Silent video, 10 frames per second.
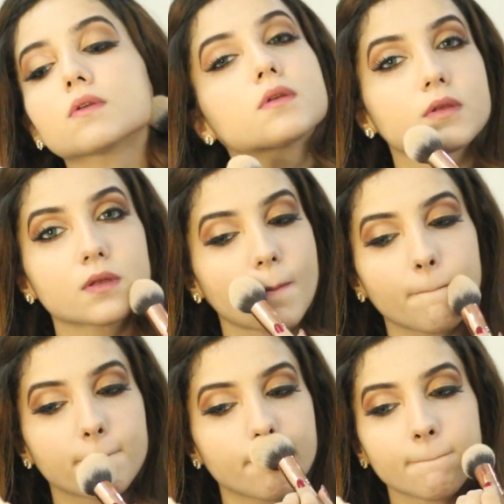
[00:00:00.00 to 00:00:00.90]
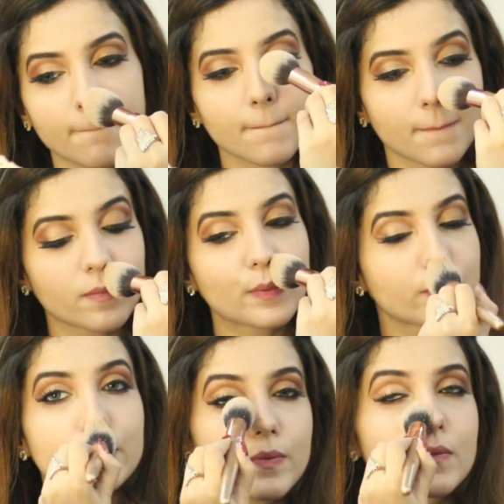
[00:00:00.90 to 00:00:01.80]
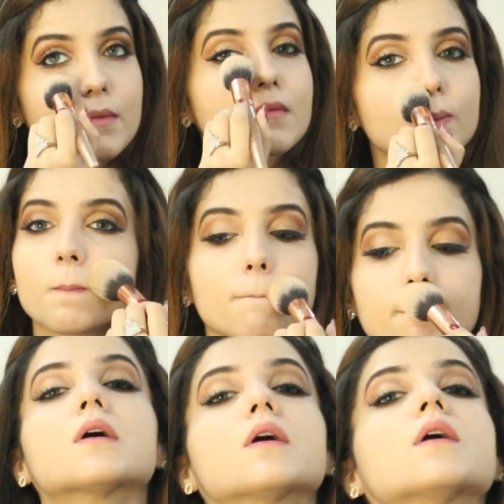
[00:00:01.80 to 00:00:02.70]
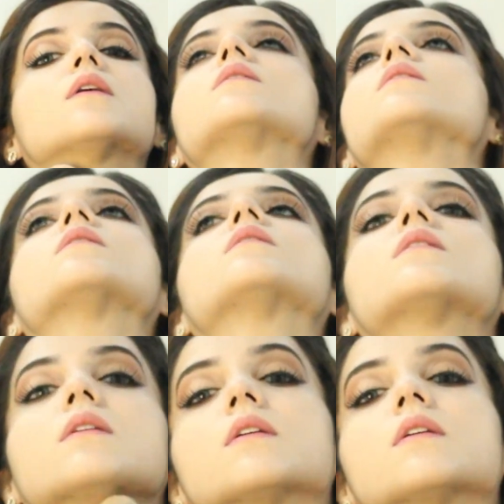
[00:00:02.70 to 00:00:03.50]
Hey guys, I'm almost done with my makeup. I'm just left with some